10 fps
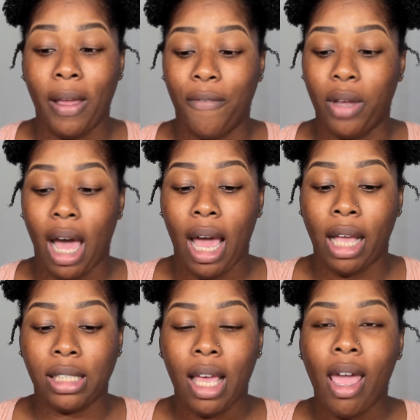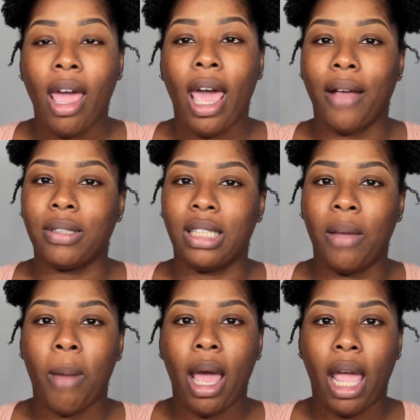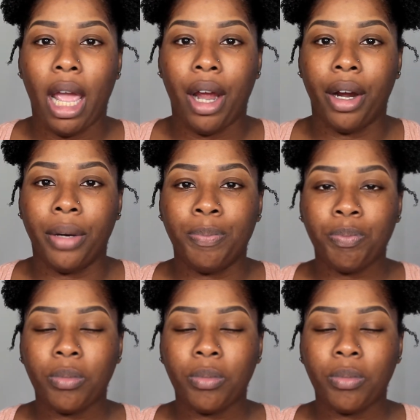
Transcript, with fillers: if you guys have seen my hair